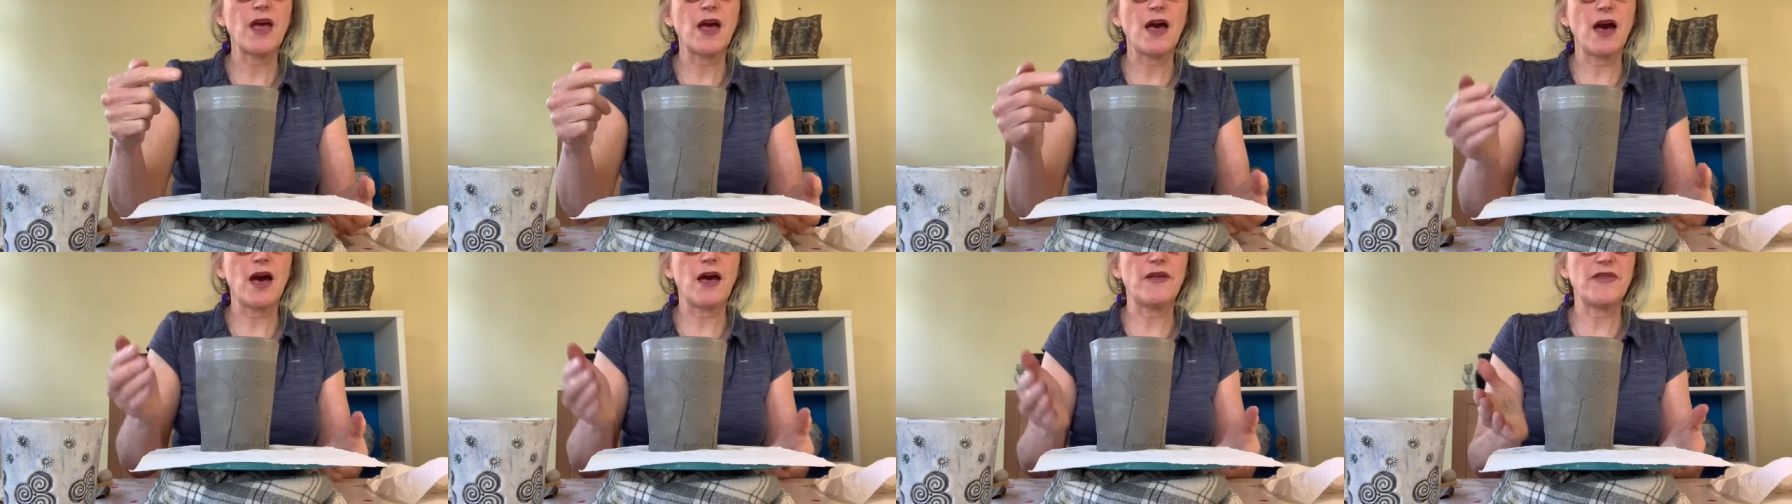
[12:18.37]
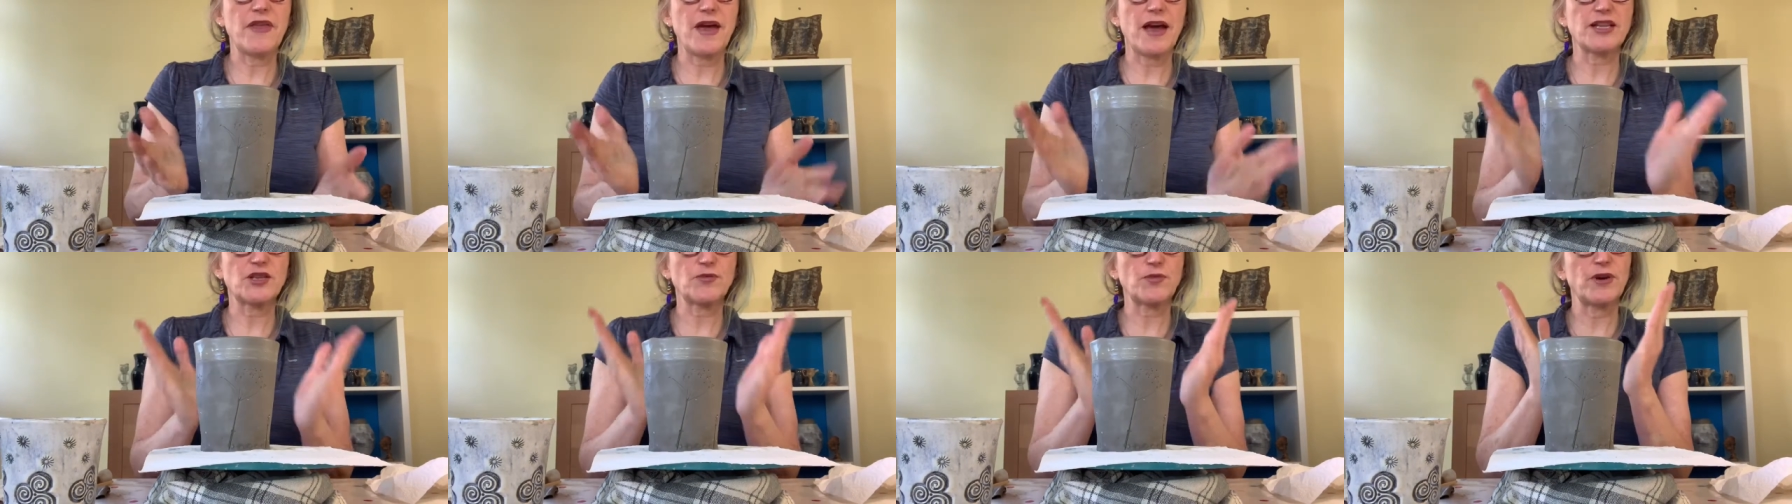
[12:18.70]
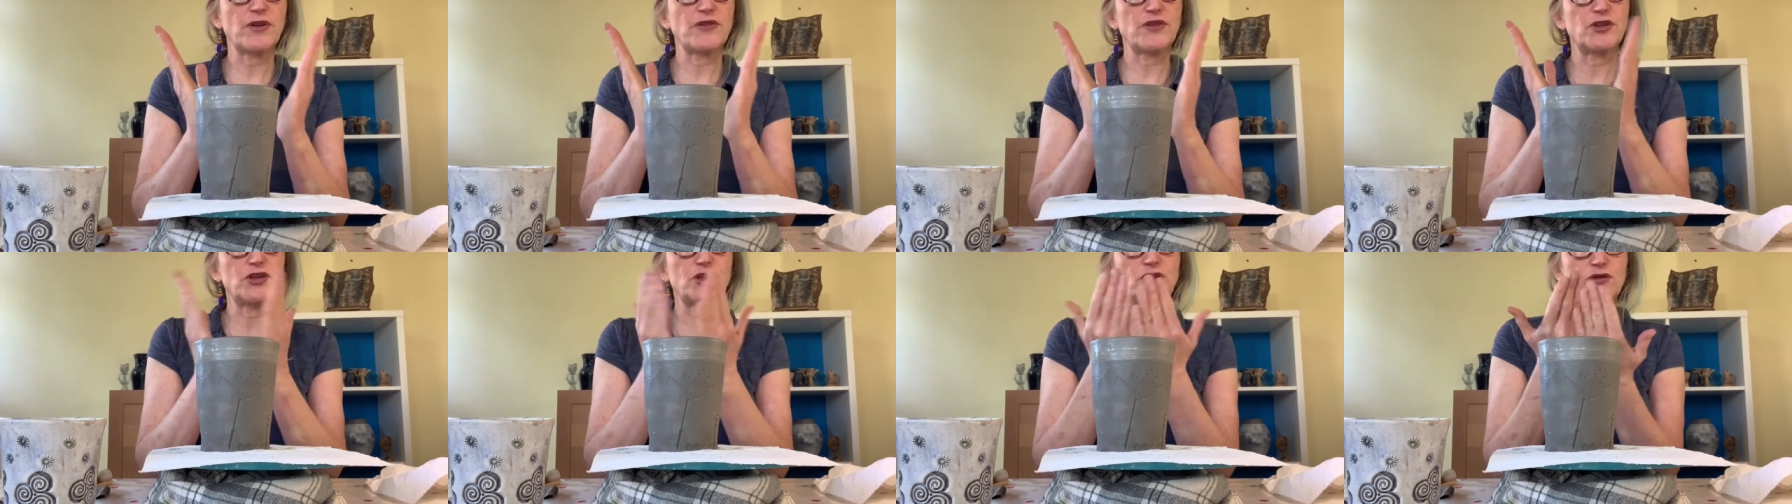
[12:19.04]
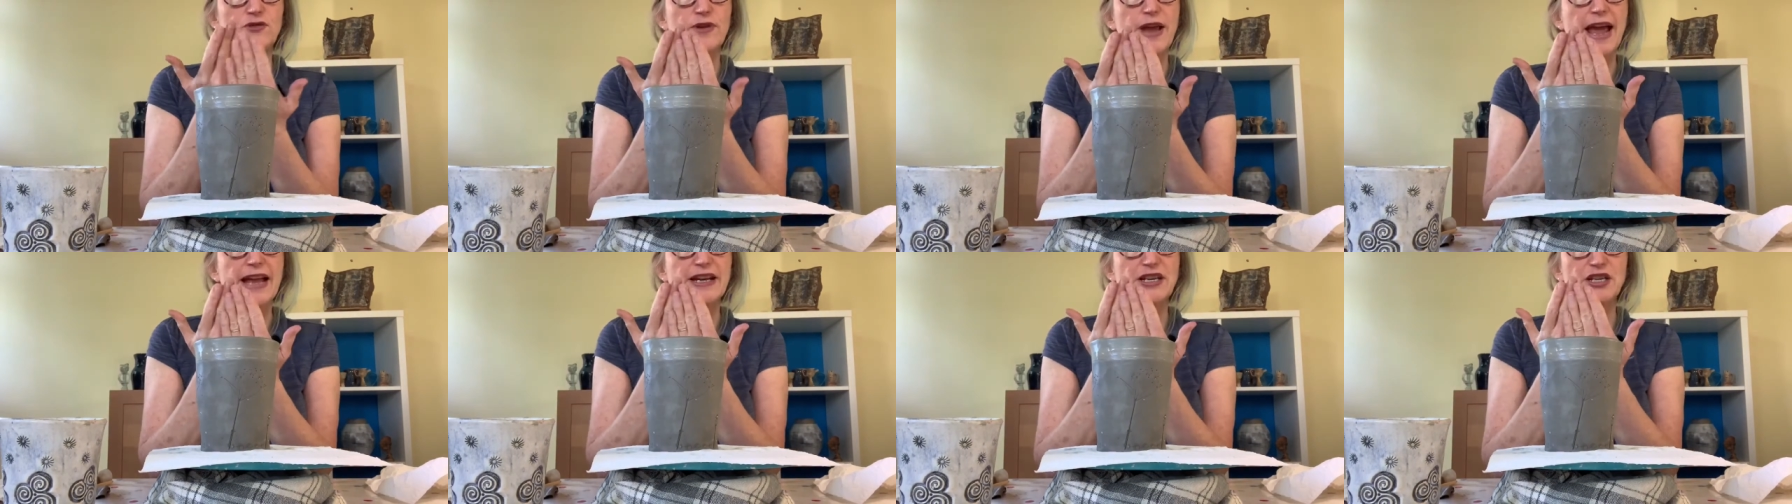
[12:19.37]
and that's where the two
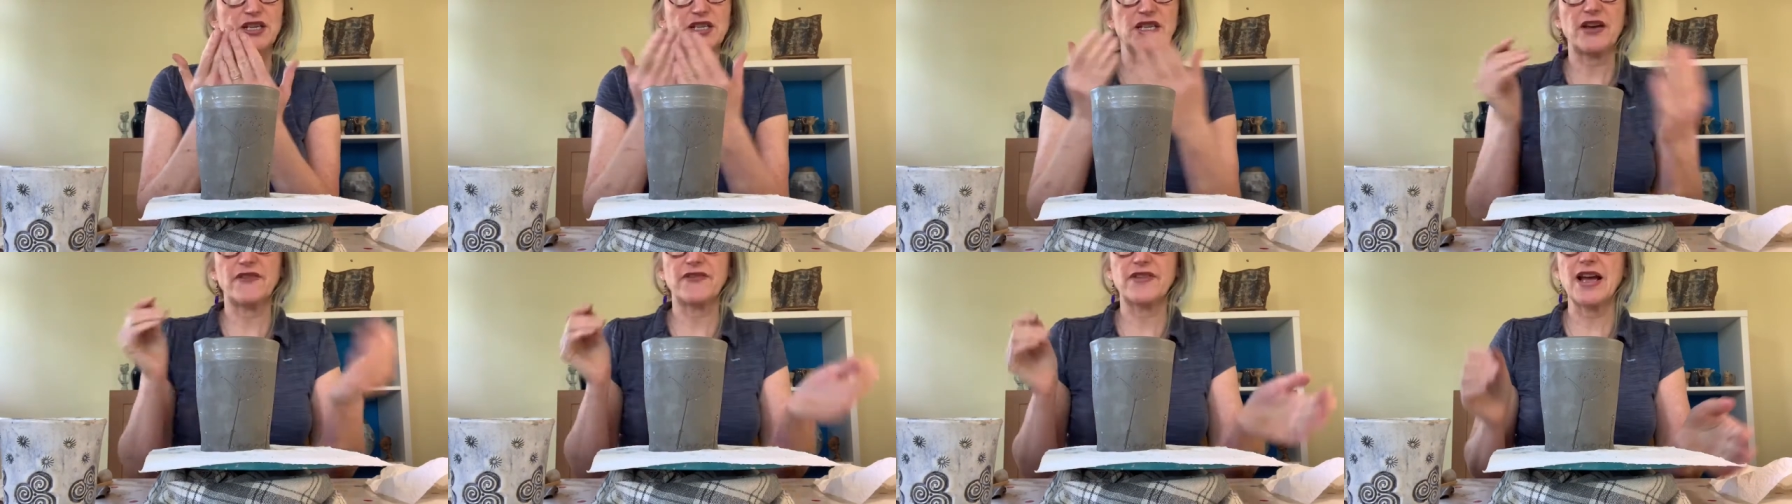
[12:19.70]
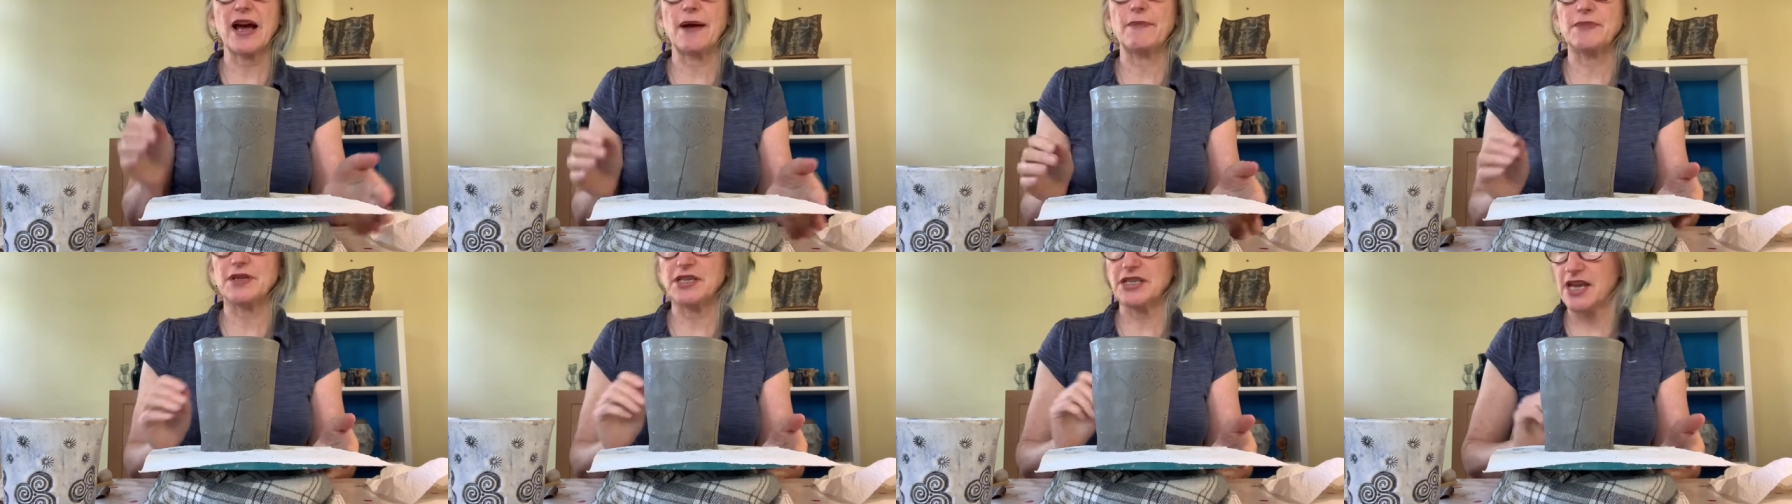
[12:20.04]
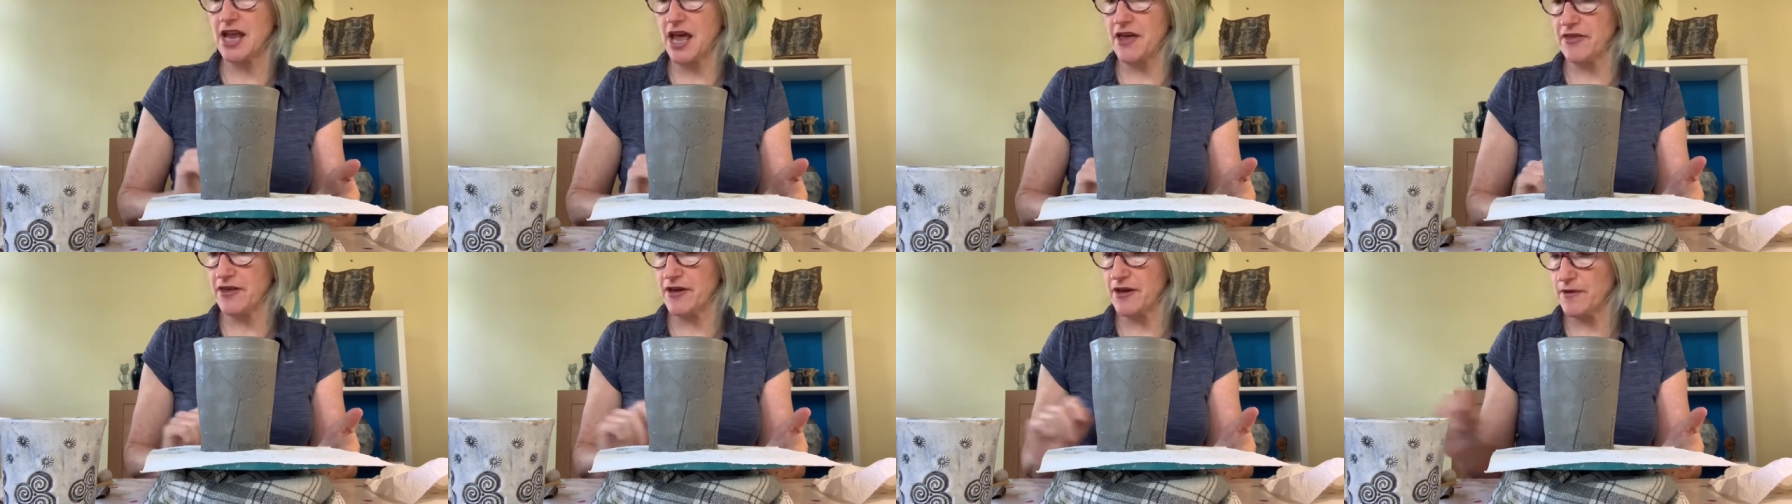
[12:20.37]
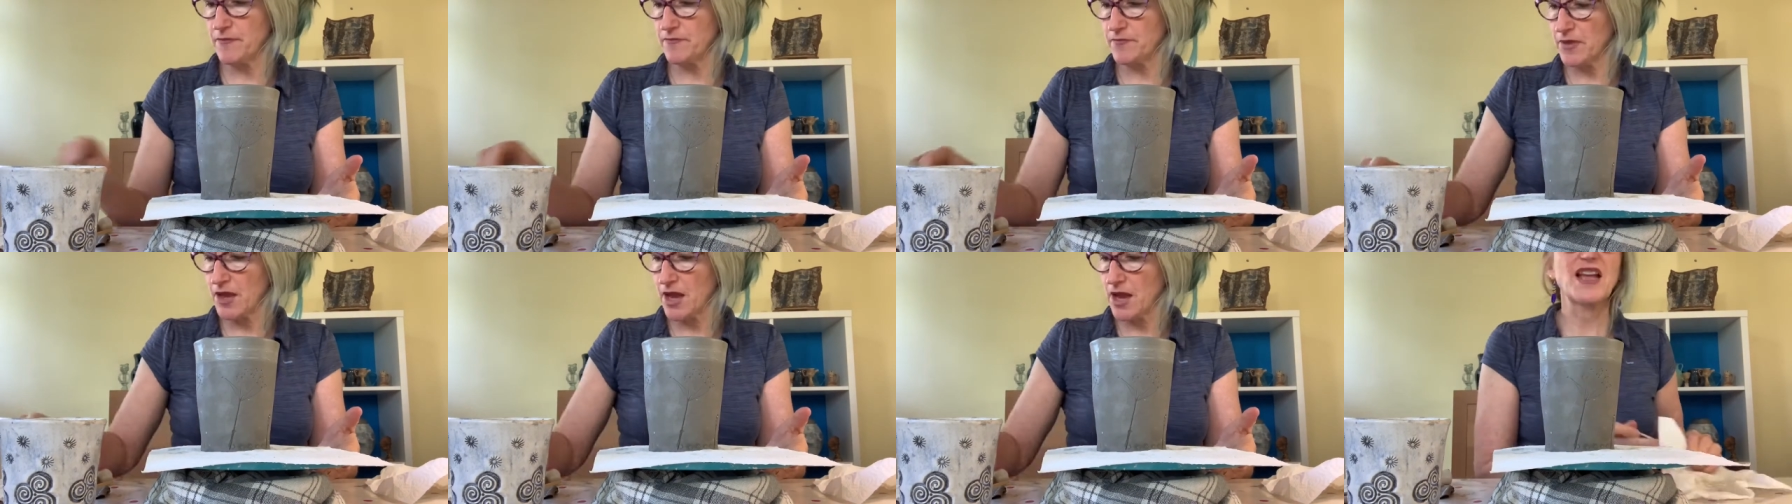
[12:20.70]
edges have come together.